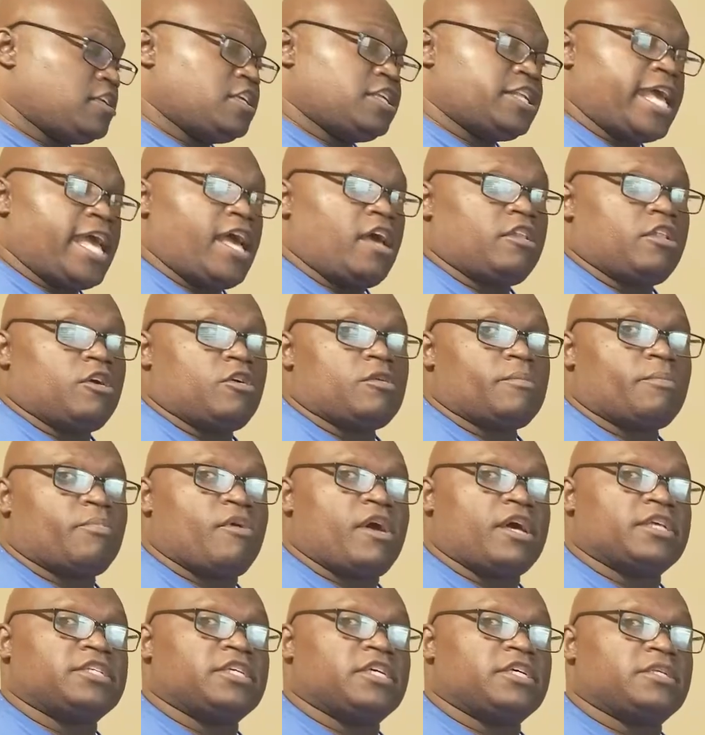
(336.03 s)
the downloading
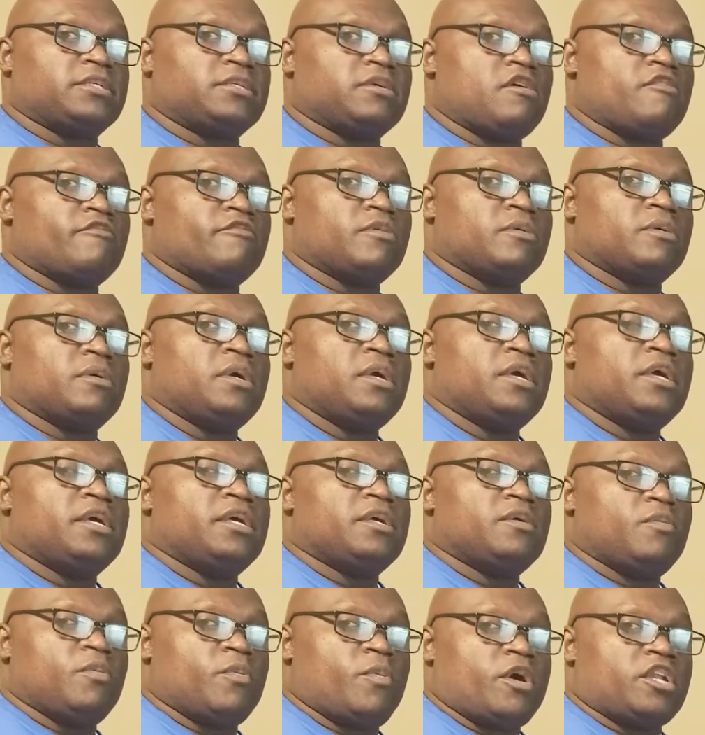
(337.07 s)
process is over,
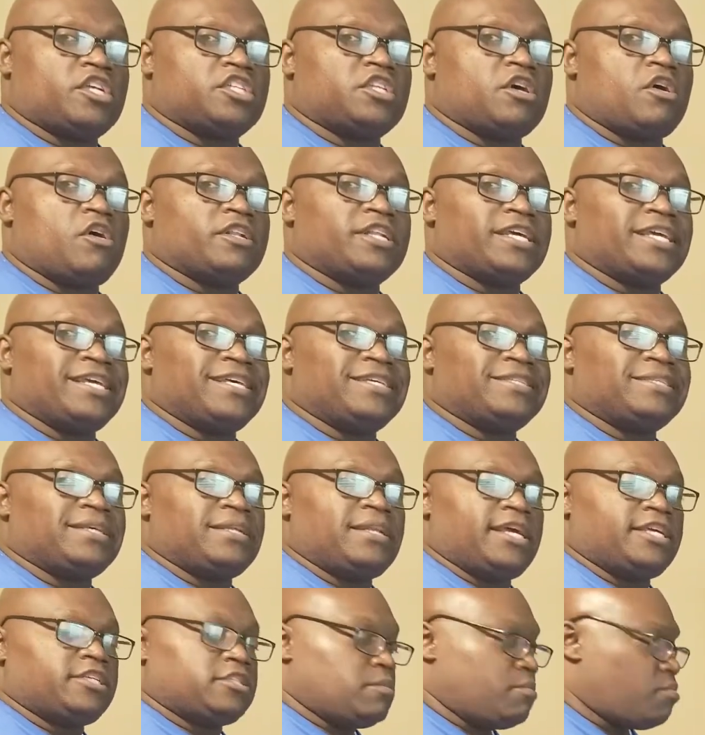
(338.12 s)
we want to start the
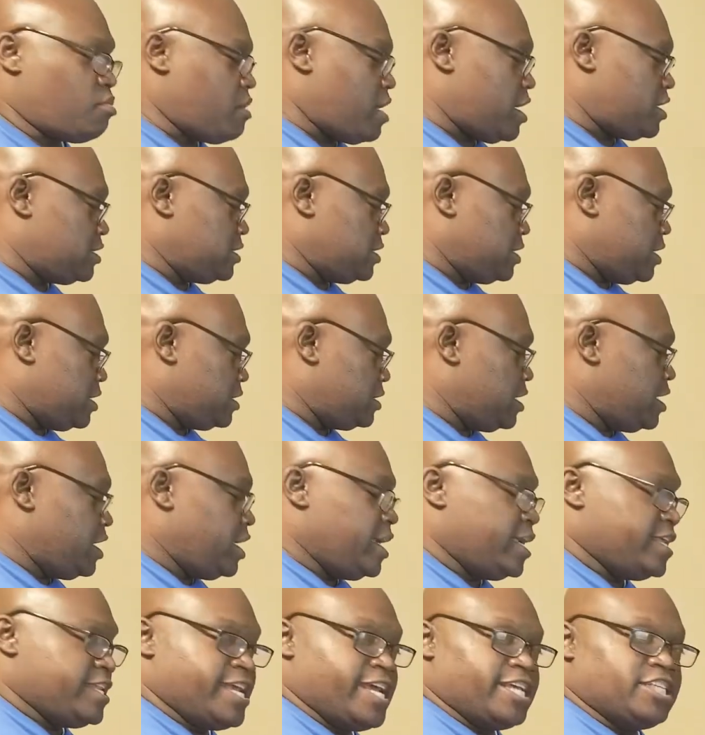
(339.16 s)
installation process.
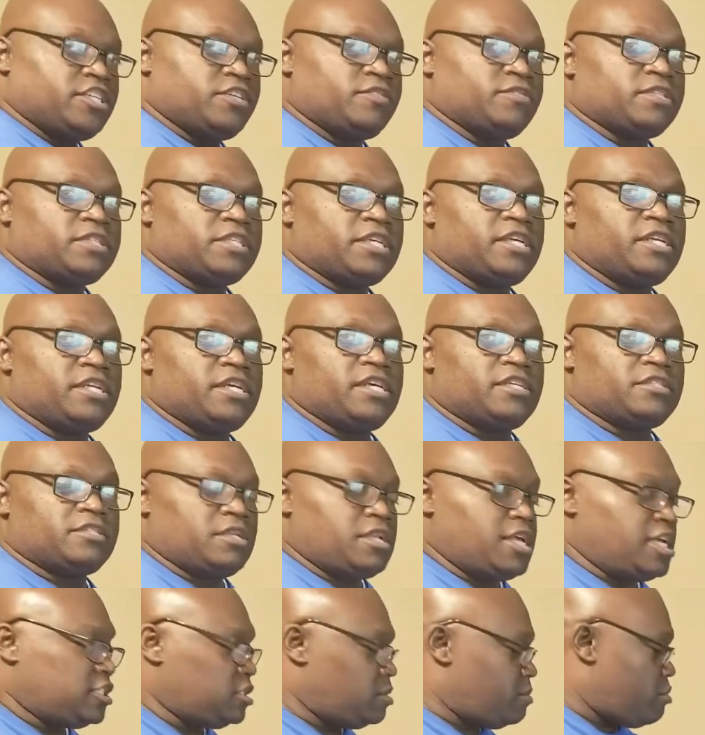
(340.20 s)
And as you can see, the
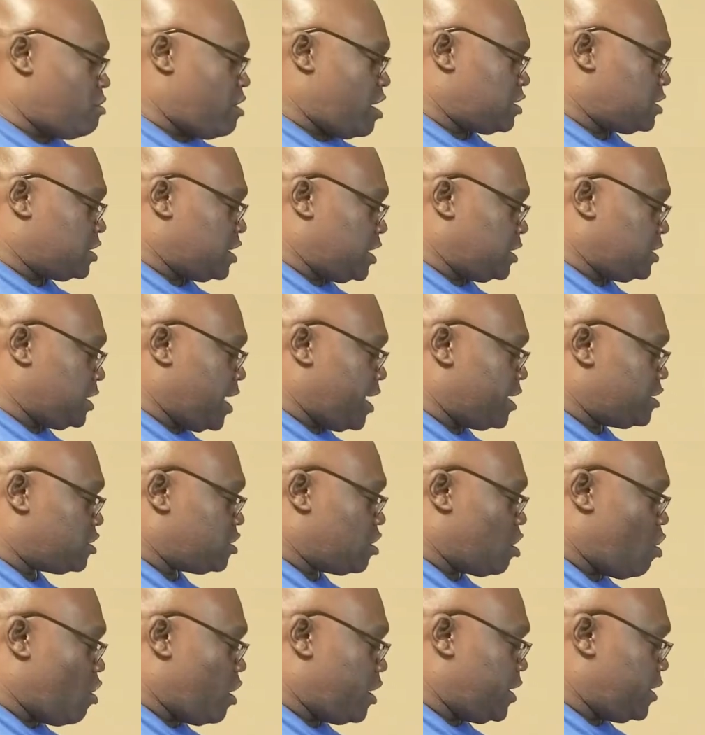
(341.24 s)
installation process has
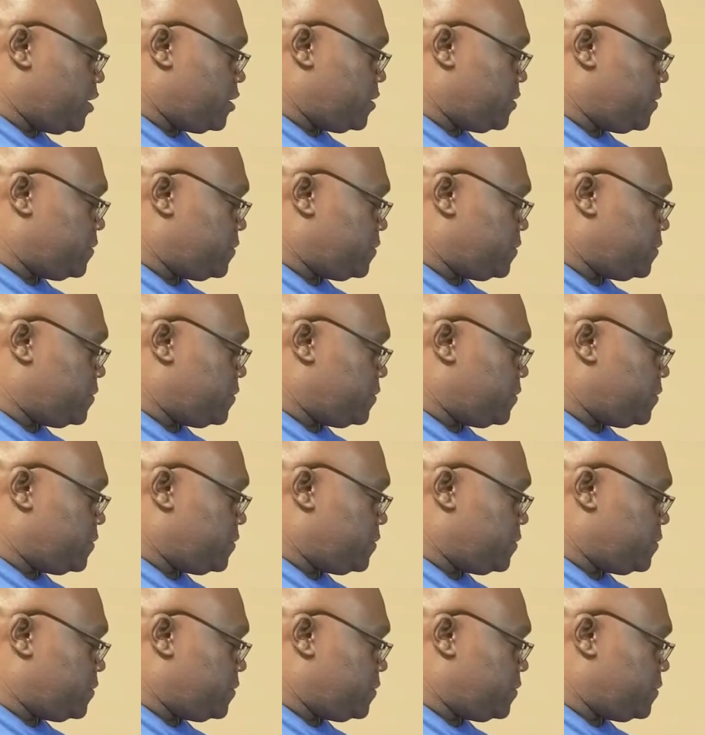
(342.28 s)
started.